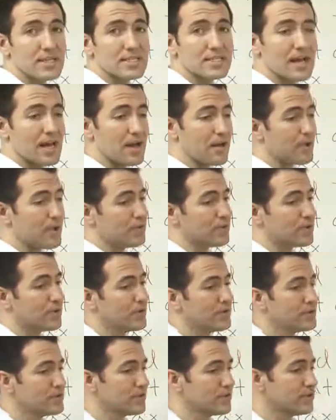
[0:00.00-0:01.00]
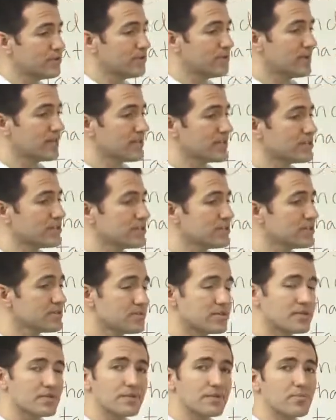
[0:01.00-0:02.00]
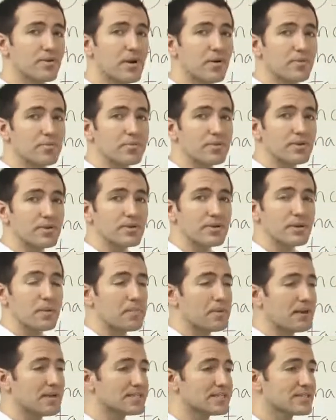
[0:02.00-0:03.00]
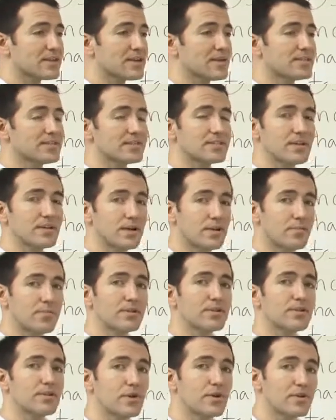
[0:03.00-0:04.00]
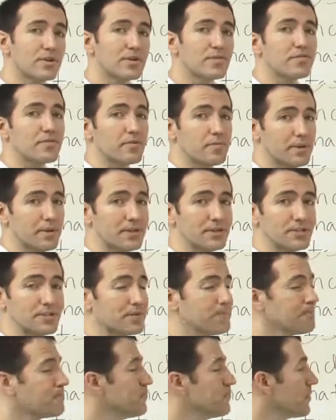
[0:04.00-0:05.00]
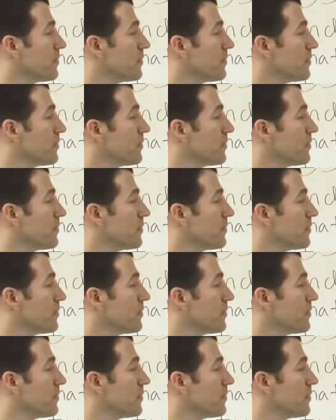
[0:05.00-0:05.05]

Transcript: is that we're going to make an adjustment to the probability based on some known information.